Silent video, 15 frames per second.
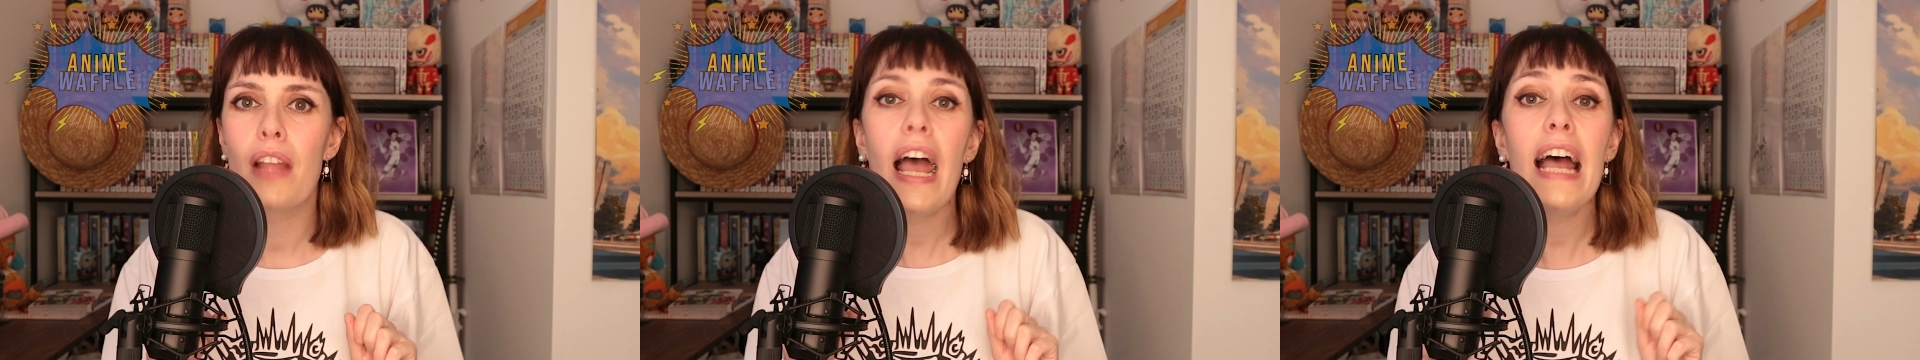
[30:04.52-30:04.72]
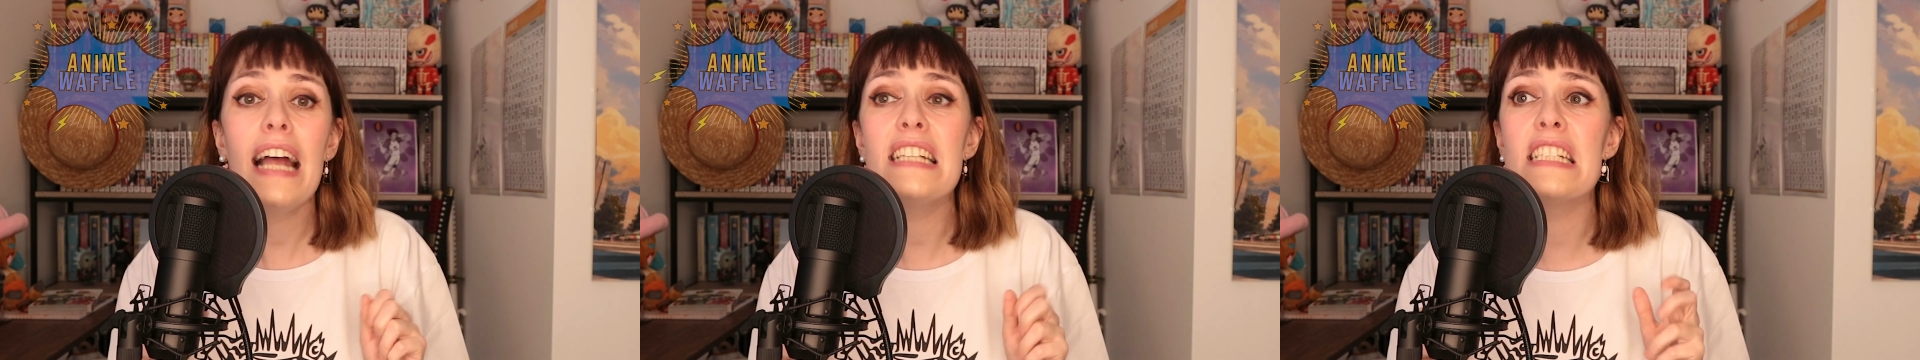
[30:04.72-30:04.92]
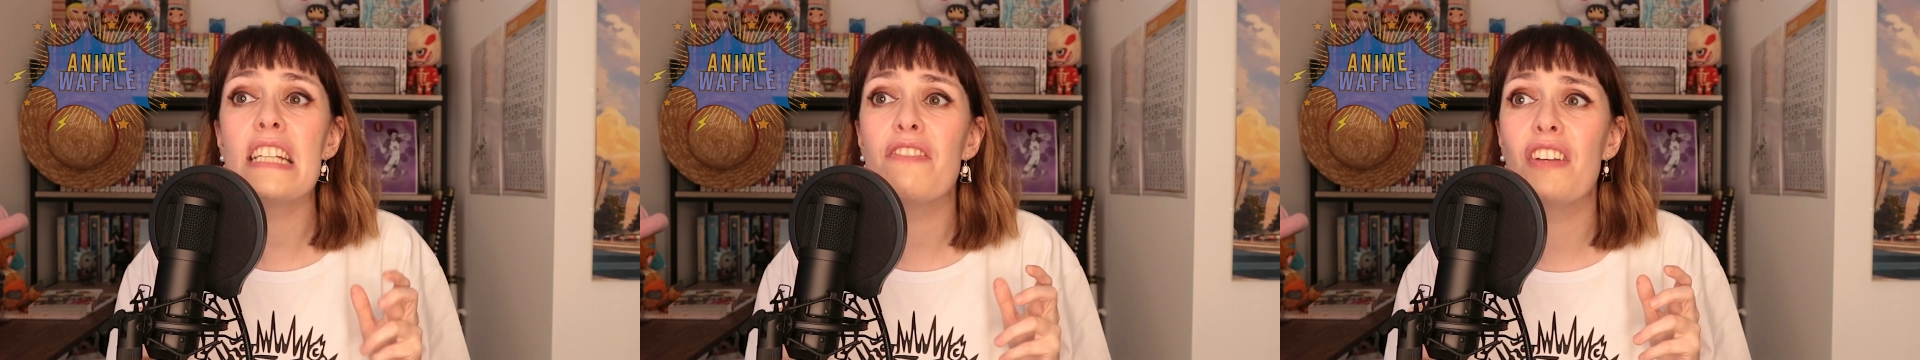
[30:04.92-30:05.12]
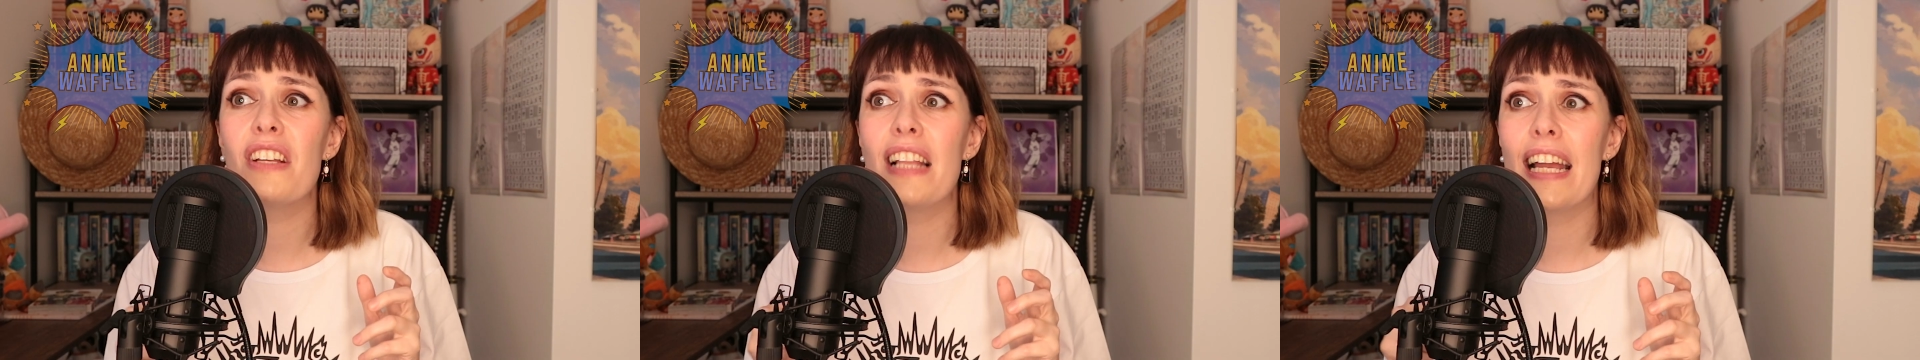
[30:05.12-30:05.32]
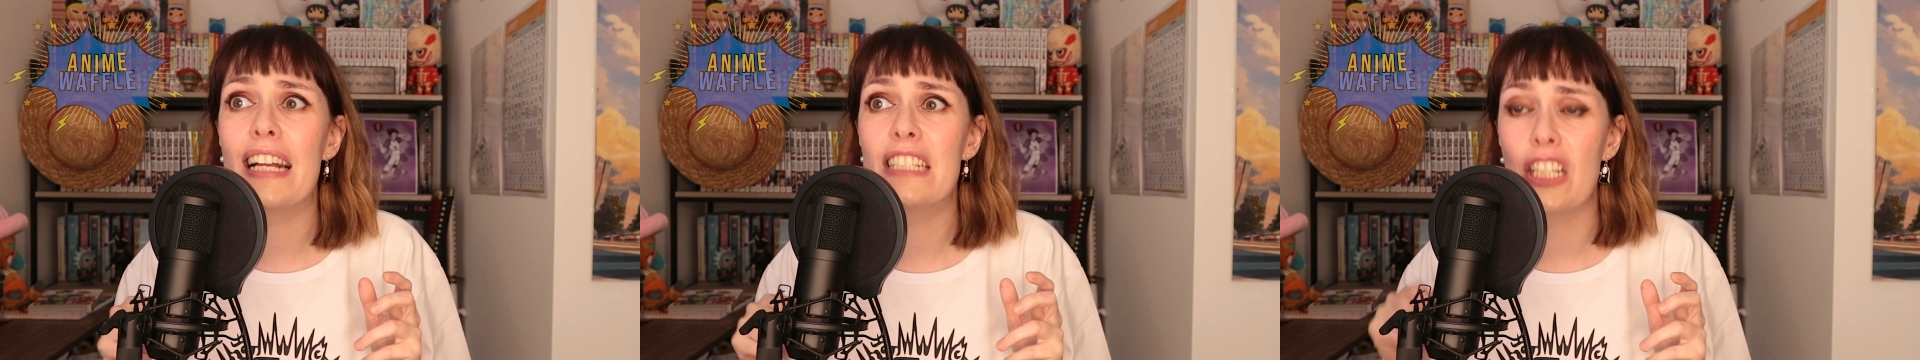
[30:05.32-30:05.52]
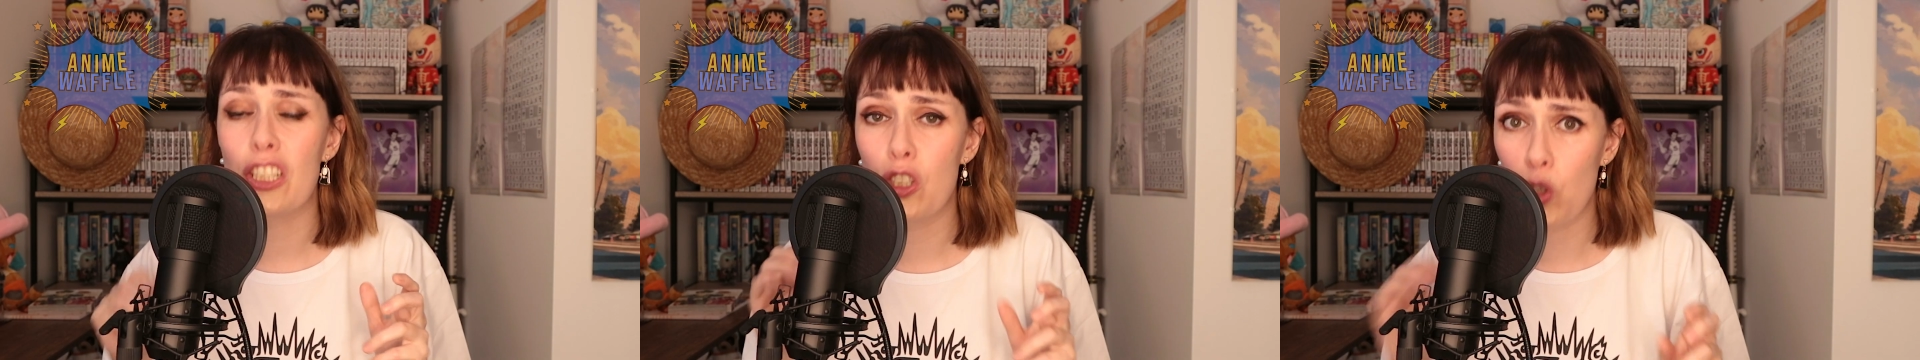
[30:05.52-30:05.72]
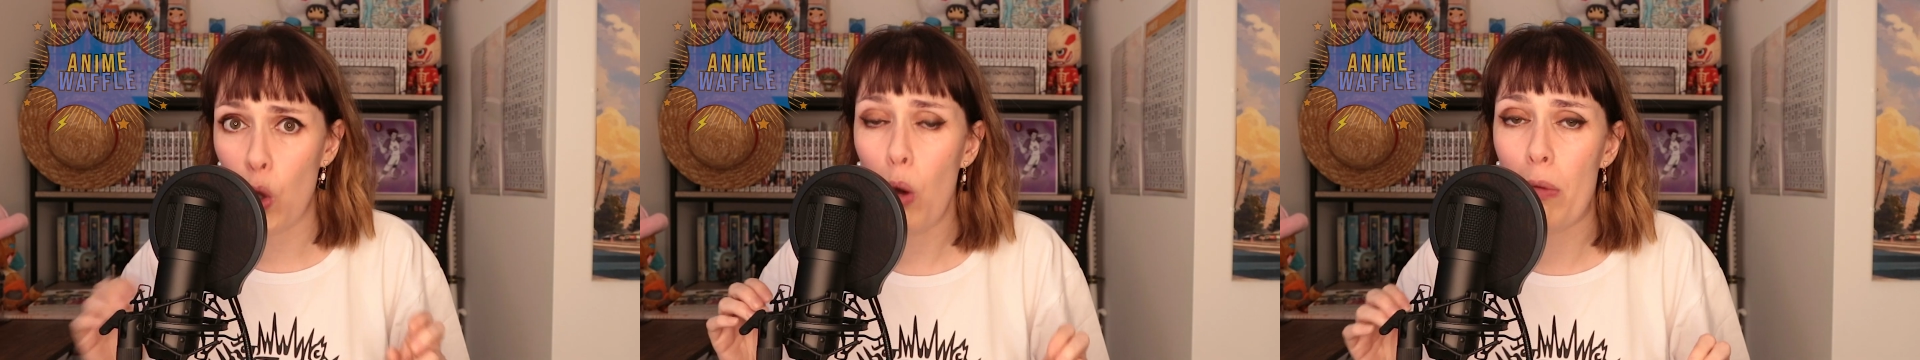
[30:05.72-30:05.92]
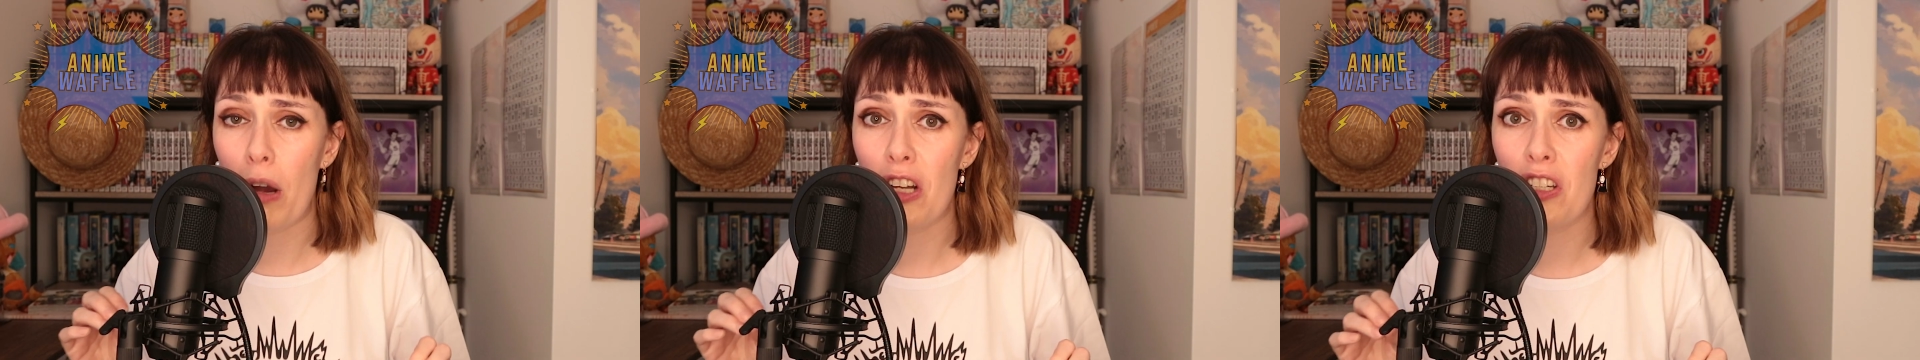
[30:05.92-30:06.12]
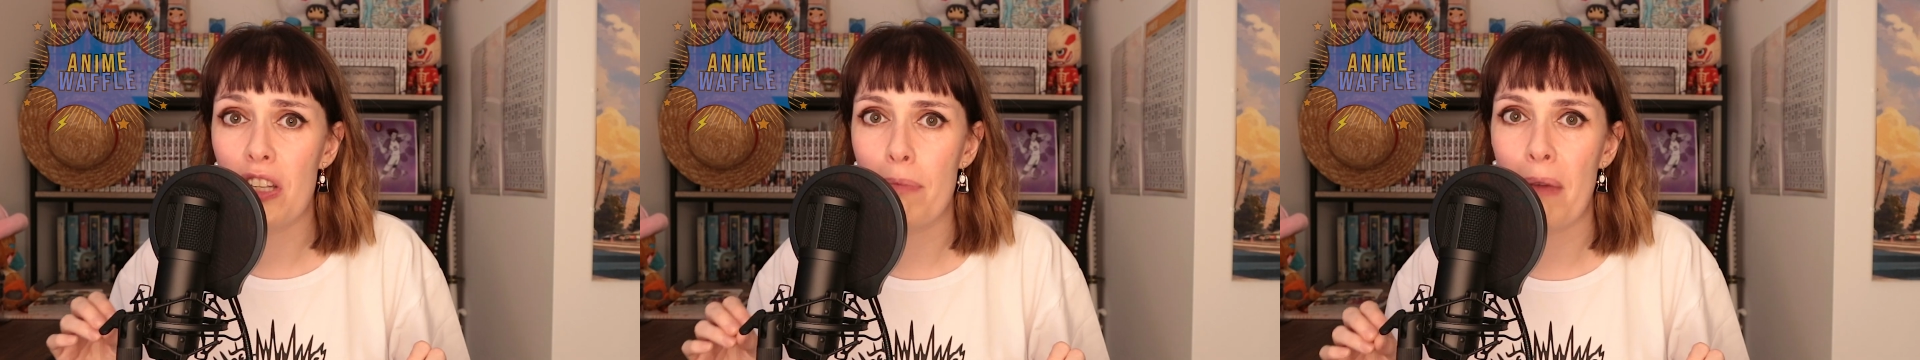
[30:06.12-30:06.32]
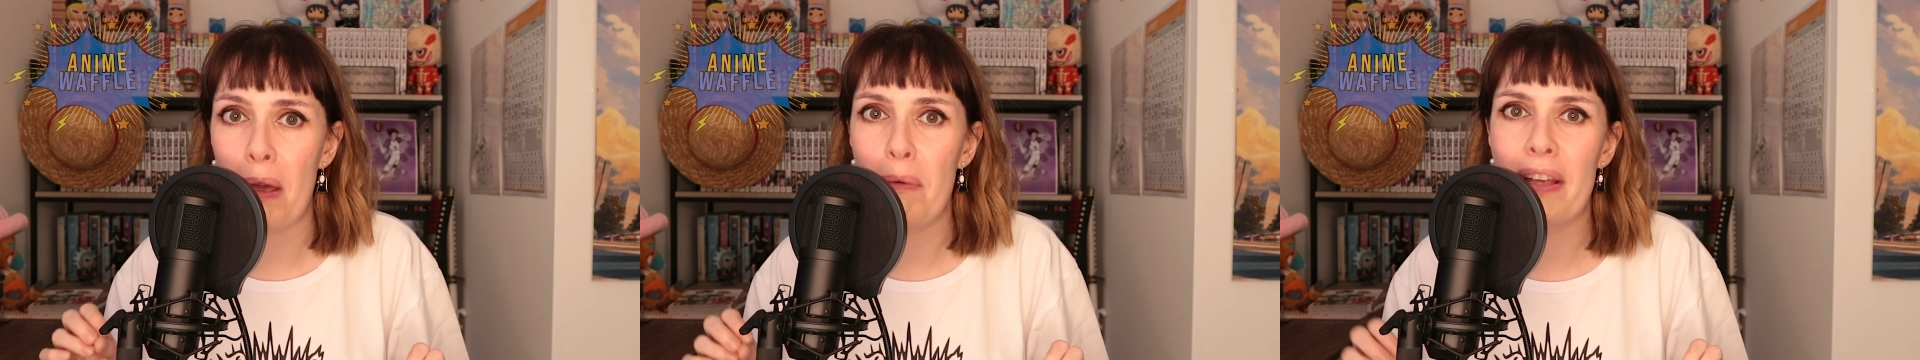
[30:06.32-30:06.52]
And if you liked it so much,
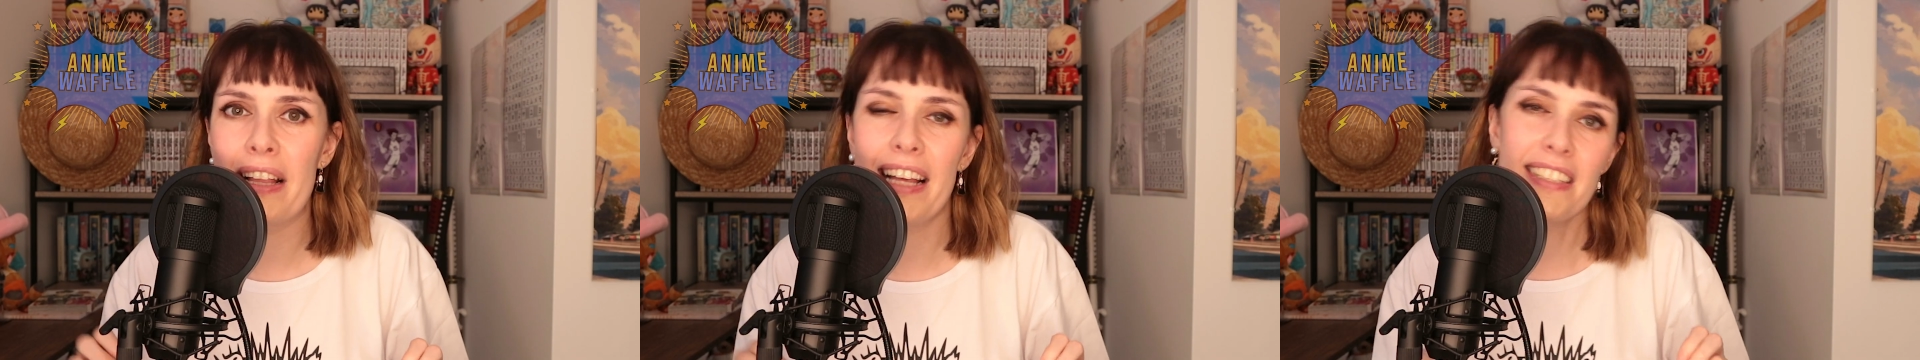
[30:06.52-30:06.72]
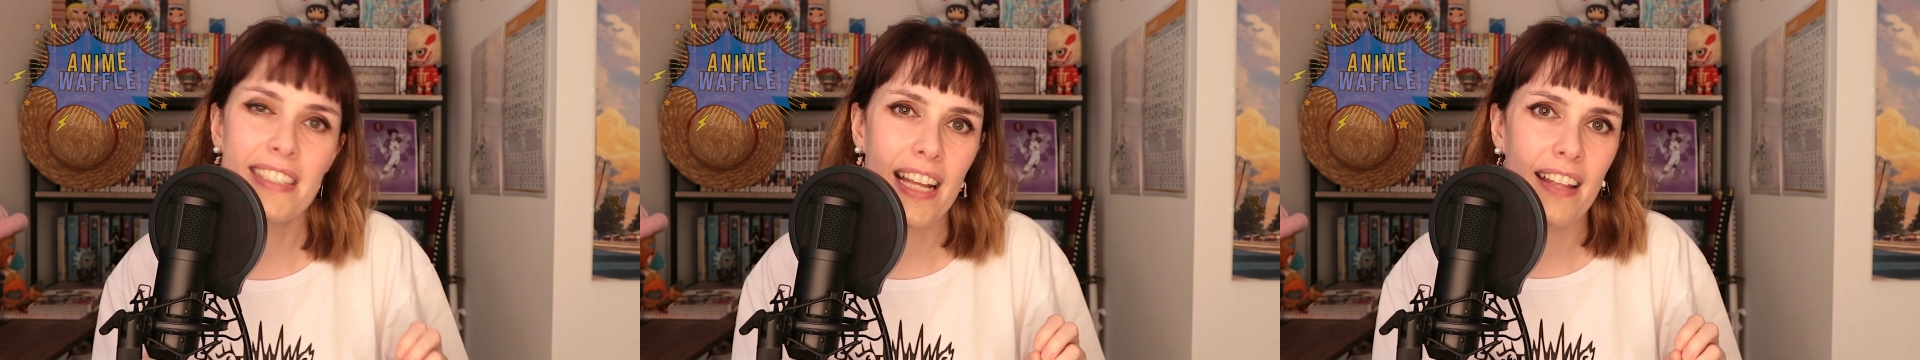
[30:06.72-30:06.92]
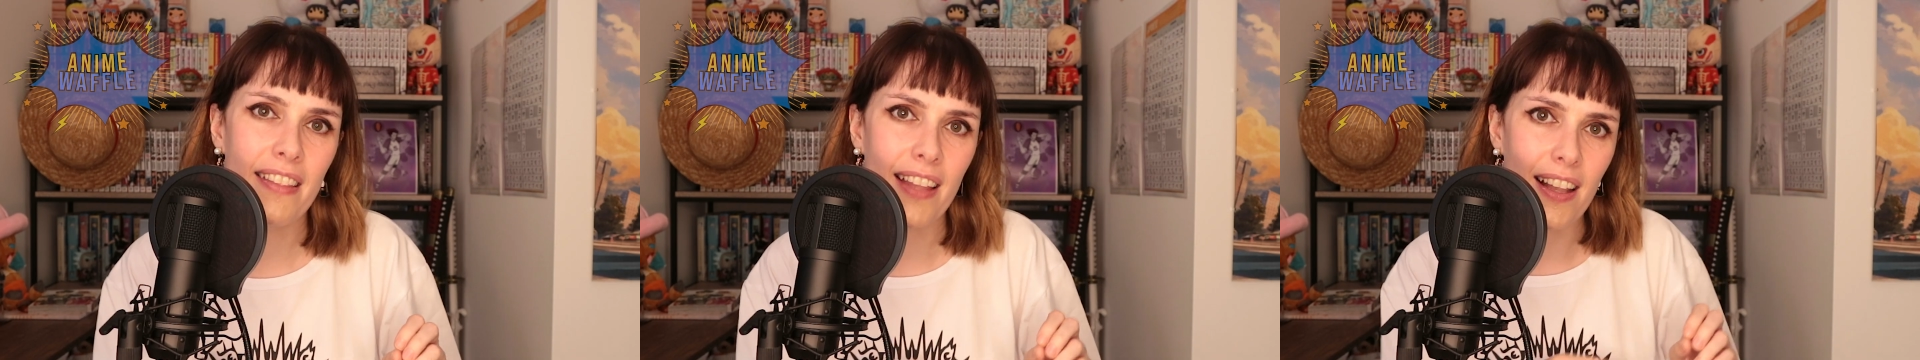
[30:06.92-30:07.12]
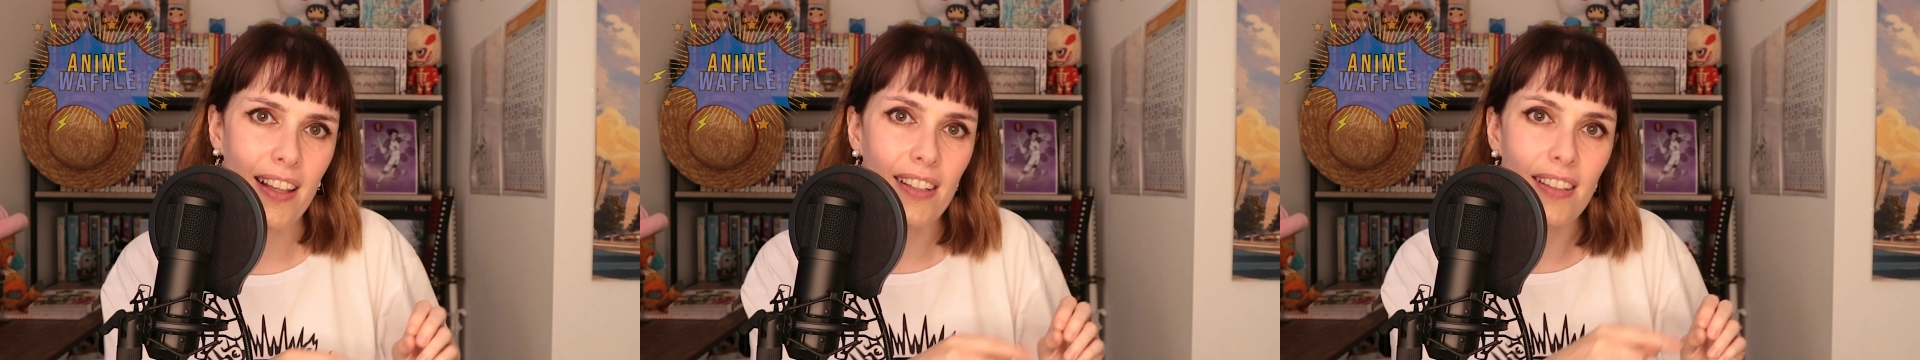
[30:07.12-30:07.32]
then maybe you like to hit that